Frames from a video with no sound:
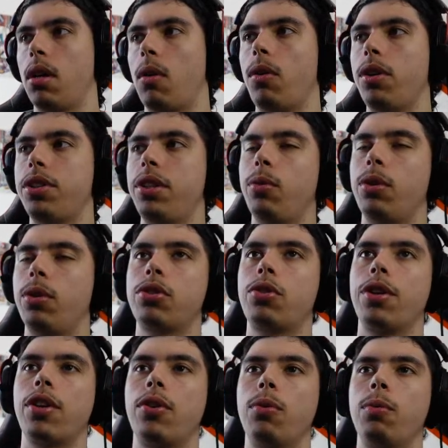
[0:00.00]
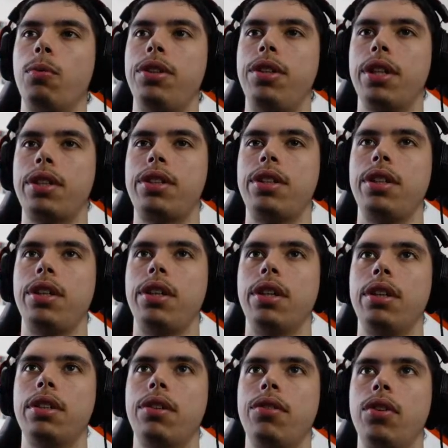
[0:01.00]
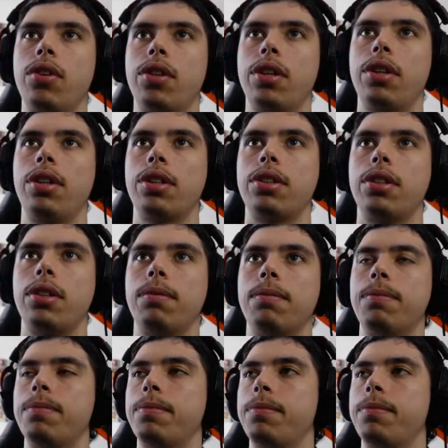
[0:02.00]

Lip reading: I want to see what's going on with Dixie here. Let's have a look at Dixie.